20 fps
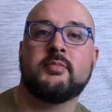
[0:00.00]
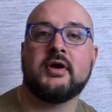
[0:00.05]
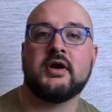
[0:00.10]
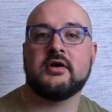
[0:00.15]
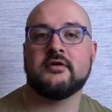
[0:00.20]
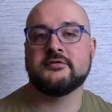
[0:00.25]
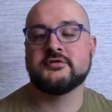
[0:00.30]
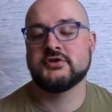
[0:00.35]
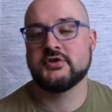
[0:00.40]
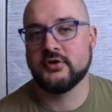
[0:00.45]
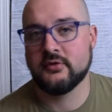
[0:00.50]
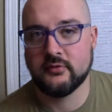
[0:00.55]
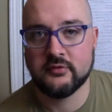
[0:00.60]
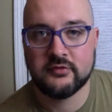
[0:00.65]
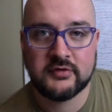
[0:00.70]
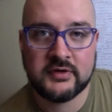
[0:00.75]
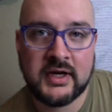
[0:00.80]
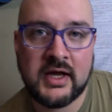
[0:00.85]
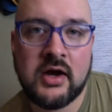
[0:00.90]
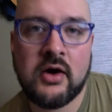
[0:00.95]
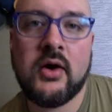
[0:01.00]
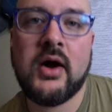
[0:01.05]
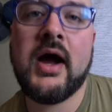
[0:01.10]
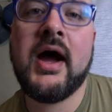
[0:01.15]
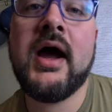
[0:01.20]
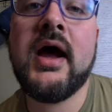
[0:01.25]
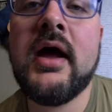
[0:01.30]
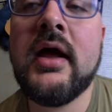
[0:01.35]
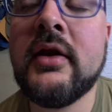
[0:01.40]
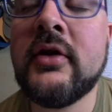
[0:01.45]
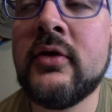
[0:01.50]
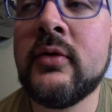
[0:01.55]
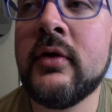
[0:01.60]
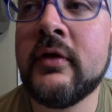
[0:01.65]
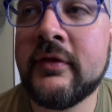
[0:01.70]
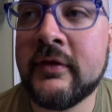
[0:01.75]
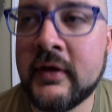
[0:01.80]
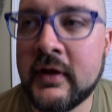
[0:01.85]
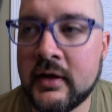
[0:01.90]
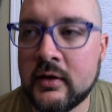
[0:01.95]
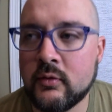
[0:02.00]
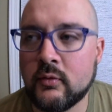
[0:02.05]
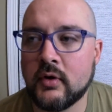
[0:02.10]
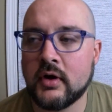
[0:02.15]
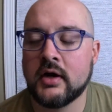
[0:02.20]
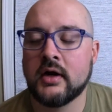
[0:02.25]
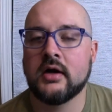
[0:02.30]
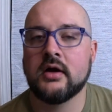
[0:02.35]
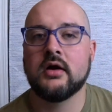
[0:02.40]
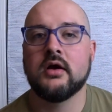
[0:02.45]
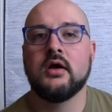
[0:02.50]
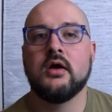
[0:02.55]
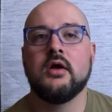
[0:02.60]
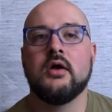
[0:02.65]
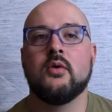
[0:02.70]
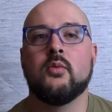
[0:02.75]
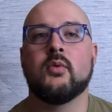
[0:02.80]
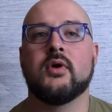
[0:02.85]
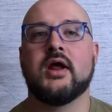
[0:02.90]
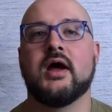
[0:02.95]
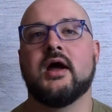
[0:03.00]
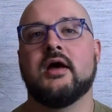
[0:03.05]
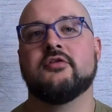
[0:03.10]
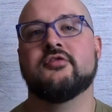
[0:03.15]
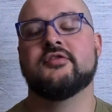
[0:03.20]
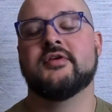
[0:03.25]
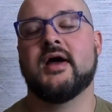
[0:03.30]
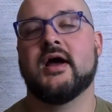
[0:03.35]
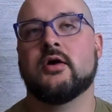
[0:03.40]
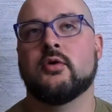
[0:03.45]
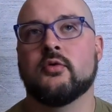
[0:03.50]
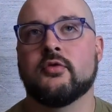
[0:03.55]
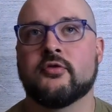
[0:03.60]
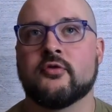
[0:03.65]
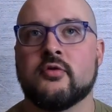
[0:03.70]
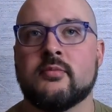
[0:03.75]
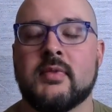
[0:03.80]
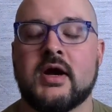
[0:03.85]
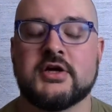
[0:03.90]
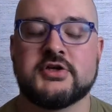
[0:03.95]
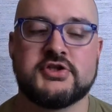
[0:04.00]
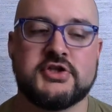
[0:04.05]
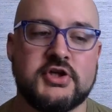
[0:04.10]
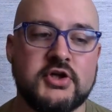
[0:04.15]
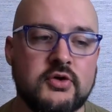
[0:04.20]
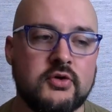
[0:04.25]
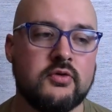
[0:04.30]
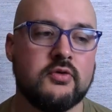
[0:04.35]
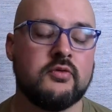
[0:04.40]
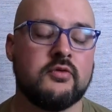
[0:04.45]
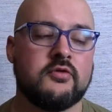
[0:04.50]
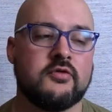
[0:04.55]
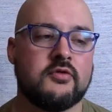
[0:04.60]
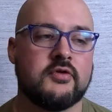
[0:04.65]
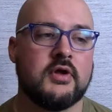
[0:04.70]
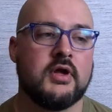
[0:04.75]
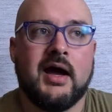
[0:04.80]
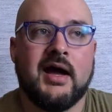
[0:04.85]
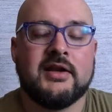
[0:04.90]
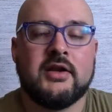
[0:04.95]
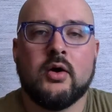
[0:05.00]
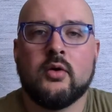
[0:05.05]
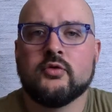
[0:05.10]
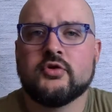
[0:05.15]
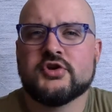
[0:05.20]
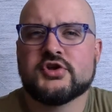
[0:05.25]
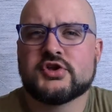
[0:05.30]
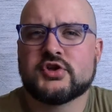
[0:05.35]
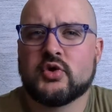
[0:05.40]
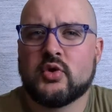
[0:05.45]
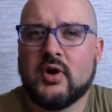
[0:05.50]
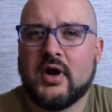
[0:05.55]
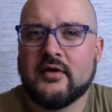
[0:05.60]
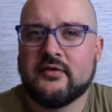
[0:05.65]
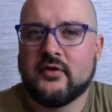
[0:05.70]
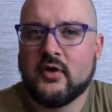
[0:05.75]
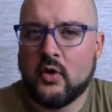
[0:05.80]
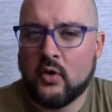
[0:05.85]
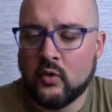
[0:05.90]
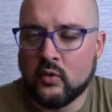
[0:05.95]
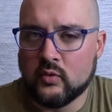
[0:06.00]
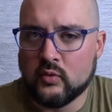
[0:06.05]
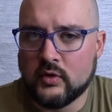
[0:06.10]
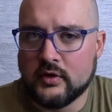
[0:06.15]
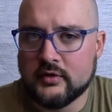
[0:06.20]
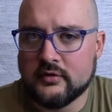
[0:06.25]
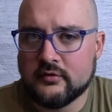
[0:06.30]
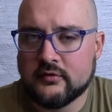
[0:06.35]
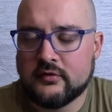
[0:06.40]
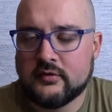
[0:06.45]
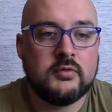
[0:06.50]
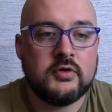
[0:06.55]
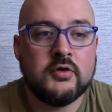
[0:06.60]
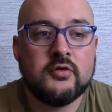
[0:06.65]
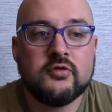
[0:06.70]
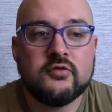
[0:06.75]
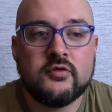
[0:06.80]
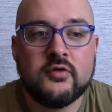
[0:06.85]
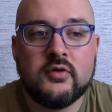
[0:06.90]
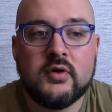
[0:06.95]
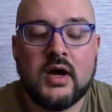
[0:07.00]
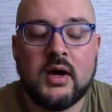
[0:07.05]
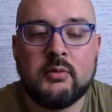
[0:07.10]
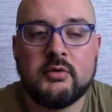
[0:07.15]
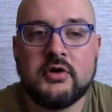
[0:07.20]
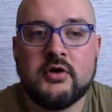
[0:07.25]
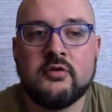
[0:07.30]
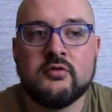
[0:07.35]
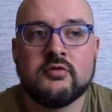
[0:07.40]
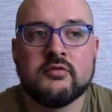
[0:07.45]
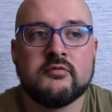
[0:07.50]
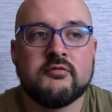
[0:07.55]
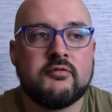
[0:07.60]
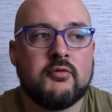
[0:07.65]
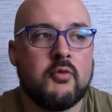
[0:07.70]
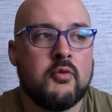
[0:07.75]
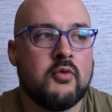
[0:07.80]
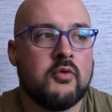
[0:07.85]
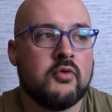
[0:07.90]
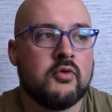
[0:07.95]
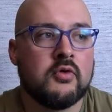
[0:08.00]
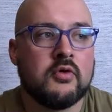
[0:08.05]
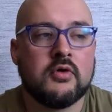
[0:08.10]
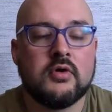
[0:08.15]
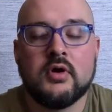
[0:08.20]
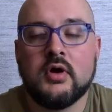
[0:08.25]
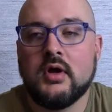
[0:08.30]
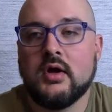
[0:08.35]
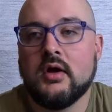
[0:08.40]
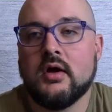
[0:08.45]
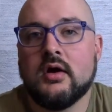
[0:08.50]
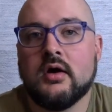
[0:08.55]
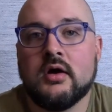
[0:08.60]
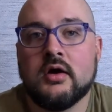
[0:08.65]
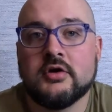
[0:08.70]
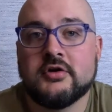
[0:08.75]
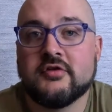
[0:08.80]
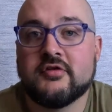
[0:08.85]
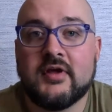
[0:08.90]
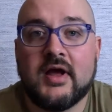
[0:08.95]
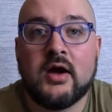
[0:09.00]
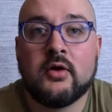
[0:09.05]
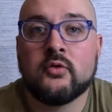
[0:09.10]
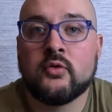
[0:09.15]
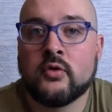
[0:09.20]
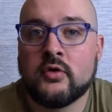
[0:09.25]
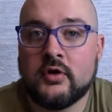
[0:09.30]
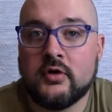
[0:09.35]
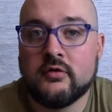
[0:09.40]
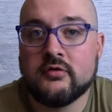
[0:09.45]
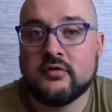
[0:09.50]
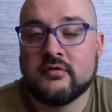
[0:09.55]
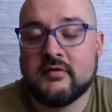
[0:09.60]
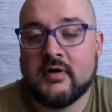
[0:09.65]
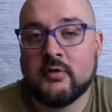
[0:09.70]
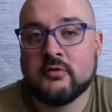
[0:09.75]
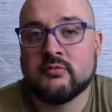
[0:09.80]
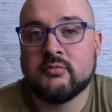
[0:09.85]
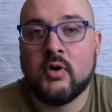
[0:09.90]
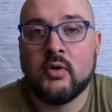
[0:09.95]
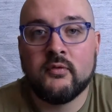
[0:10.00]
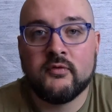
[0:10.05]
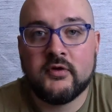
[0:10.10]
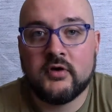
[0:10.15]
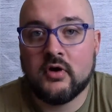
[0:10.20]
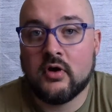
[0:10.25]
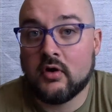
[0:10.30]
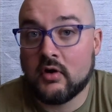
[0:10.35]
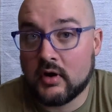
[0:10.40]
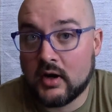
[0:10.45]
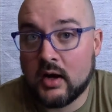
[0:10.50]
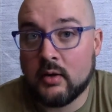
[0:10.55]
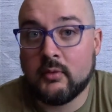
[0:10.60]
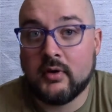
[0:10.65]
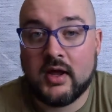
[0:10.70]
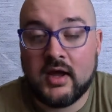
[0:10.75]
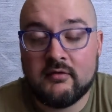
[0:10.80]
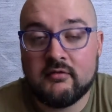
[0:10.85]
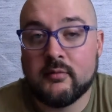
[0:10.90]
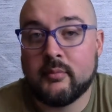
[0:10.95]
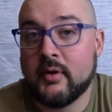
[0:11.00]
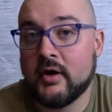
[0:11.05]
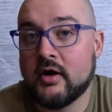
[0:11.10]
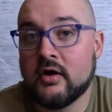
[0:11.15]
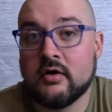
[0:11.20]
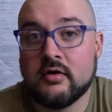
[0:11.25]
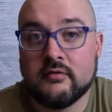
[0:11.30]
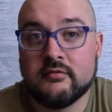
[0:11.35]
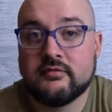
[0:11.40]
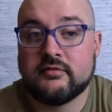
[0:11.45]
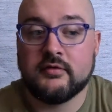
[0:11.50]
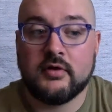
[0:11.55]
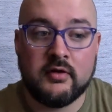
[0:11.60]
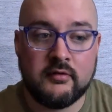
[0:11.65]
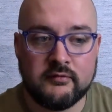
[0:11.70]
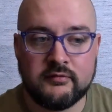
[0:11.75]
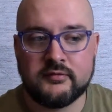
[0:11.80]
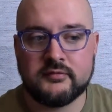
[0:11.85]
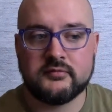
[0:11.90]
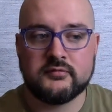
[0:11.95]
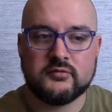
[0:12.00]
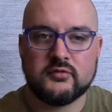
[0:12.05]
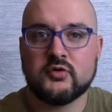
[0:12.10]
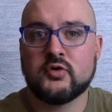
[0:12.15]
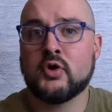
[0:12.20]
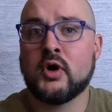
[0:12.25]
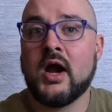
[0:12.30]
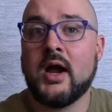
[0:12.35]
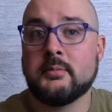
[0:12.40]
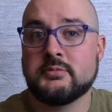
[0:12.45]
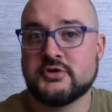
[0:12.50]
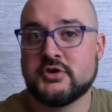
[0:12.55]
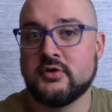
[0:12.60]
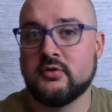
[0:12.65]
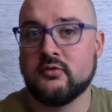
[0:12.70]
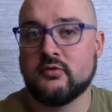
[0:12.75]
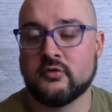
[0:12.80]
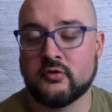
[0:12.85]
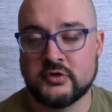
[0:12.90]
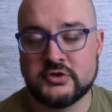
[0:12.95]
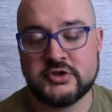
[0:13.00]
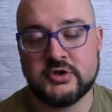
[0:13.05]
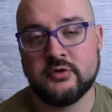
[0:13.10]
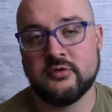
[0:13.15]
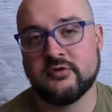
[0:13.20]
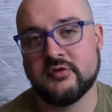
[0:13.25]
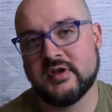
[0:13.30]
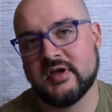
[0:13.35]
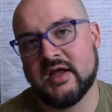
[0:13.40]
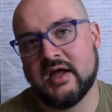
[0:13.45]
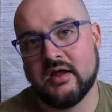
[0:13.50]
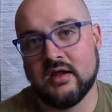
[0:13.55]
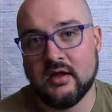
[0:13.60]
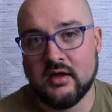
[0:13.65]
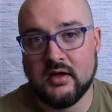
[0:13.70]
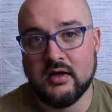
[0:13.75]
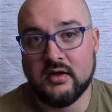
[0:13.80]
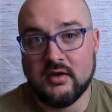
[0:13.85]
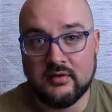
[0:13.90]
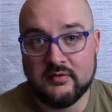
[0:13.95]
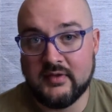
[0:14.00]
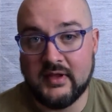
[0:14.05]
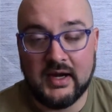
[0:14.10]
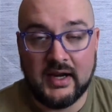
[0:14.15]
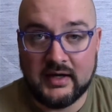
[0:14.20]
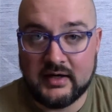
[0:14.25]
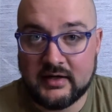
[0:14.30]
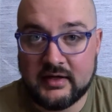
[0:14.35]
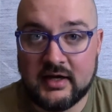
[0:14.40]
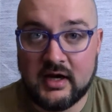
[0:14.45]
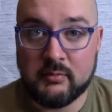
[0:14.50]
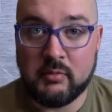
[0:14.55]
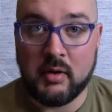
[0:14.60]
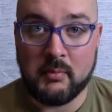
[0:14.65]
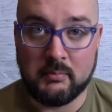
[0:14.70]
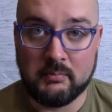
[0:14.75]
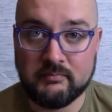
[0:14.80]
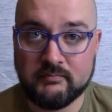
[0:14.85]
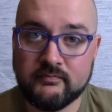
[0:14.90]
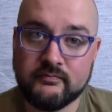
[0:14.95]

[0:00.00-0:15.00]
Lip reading: pair of shoes. Now, I do a thing where when I cycle through my shoes, I don't just throw out the old ones. Used to, I would use them for just outdoor use. If I was mowing the yard, I would have a pair of crap shoes, or shoes that I didn't care about